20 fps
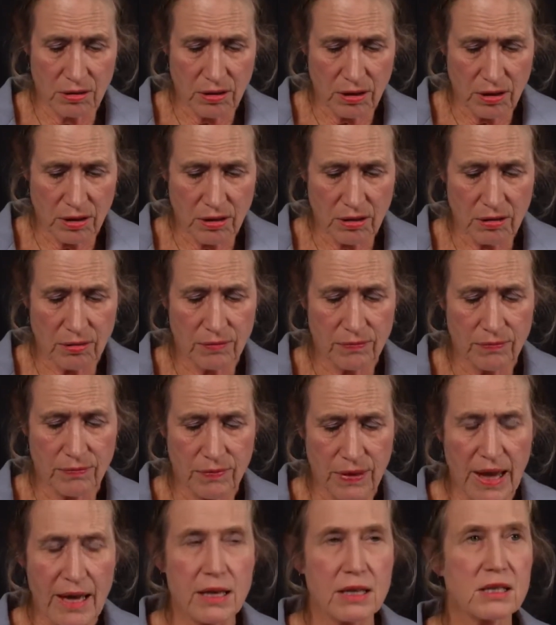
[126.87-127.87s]
Yeah.
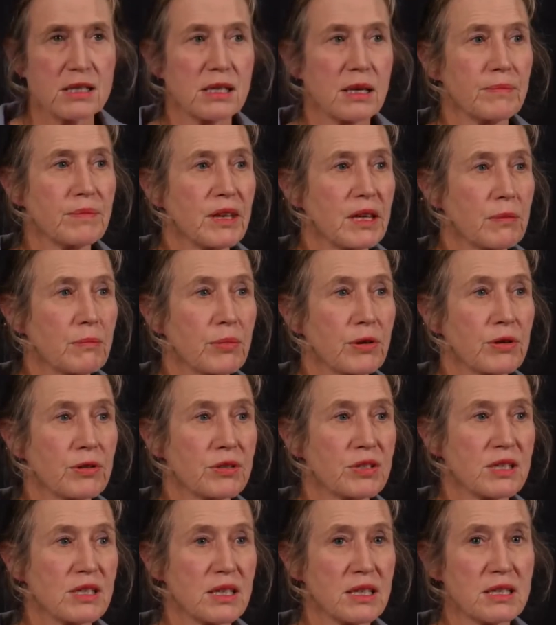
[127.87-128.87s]
Something
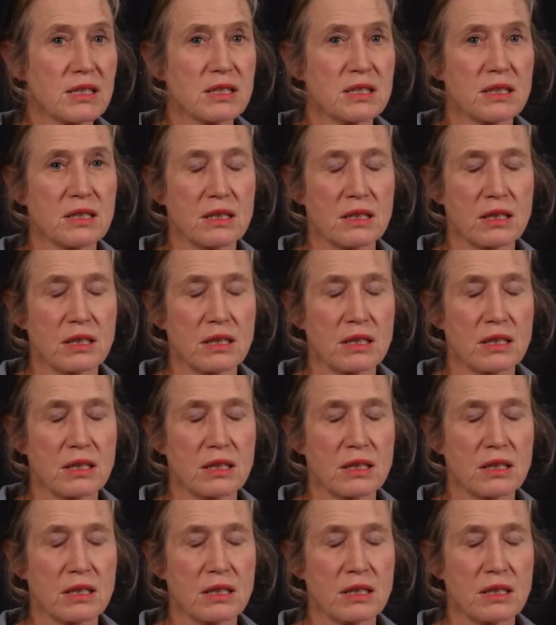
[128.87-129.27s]
persistent